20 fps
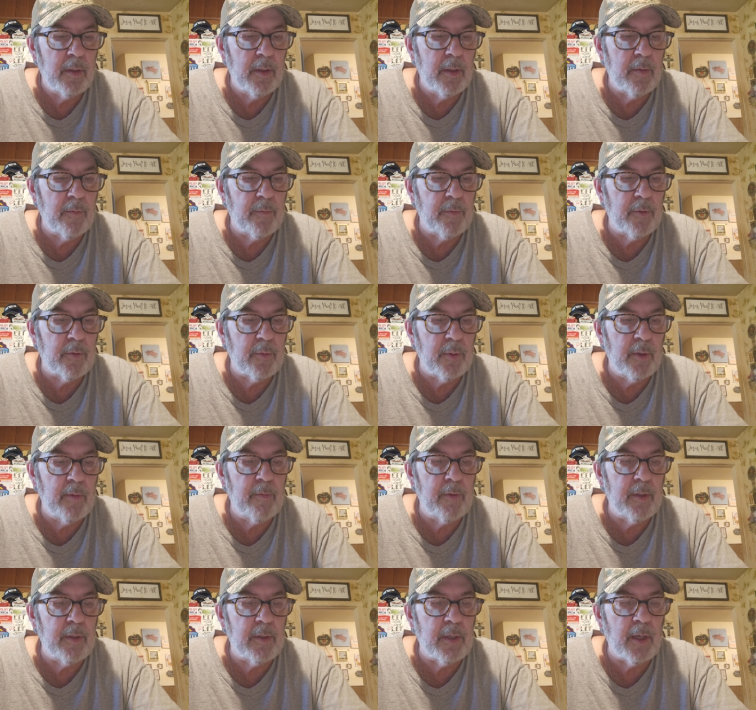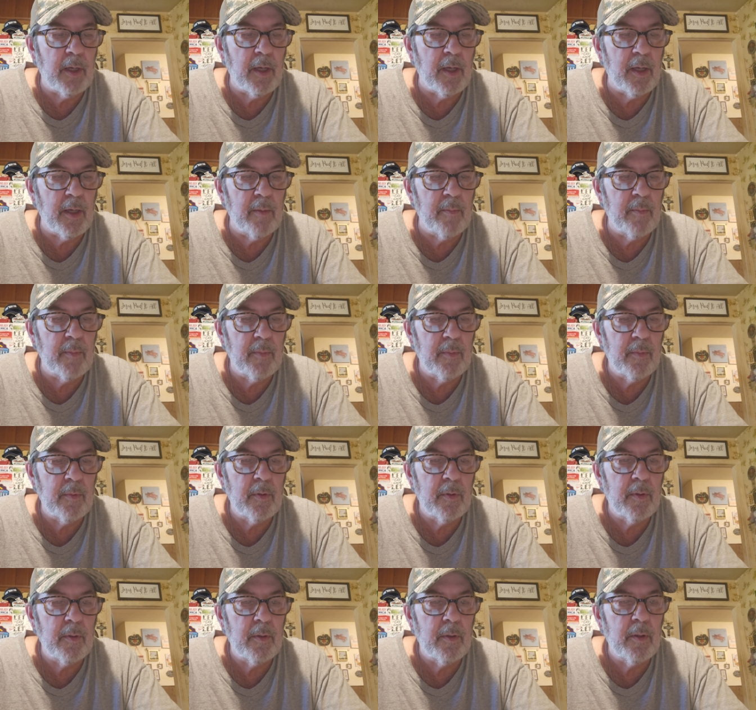here for trivia time.
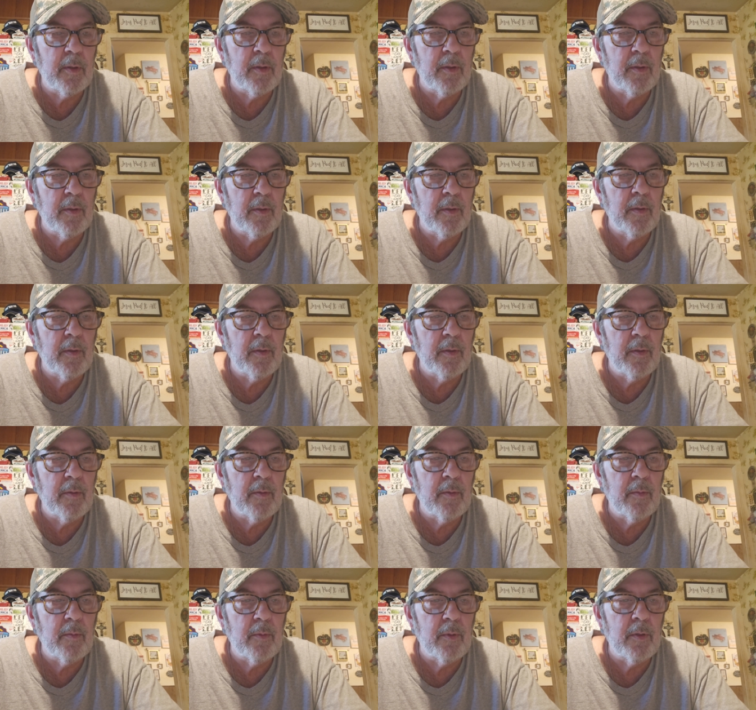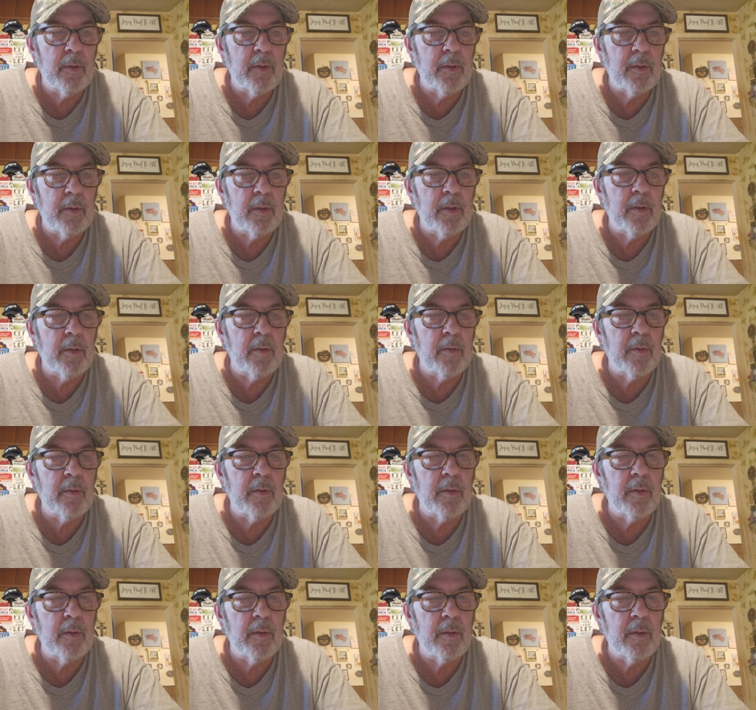Where'd it go?